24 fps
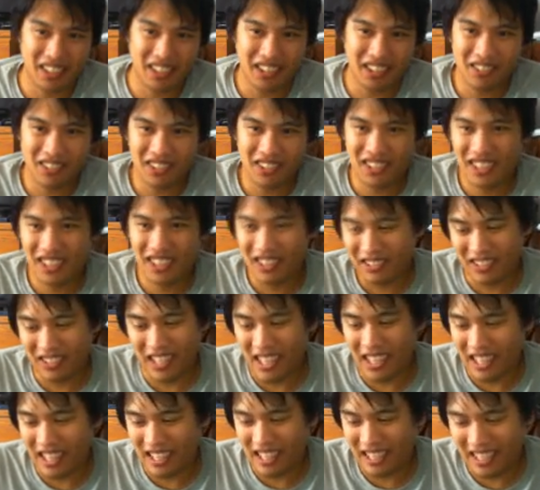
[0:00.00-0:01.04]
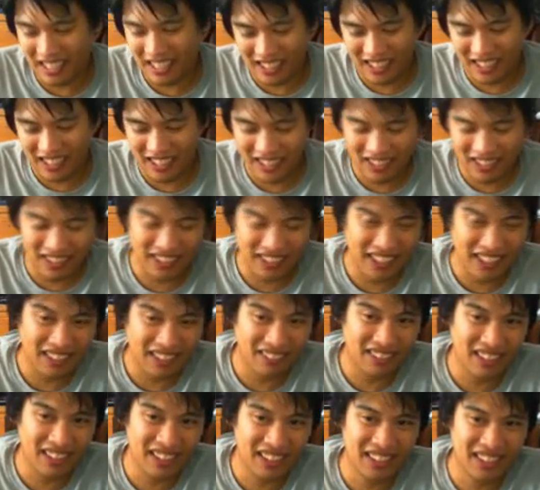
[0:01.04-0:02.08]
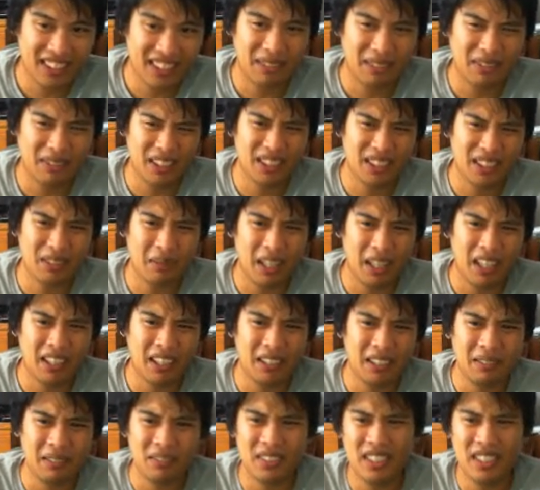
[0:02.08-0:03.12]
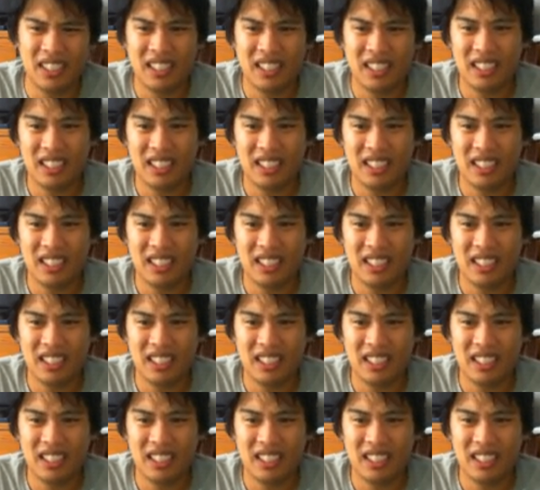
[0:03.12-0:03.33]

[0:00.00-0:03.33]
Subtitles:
lower tier guy, you know. I can't really say much about him.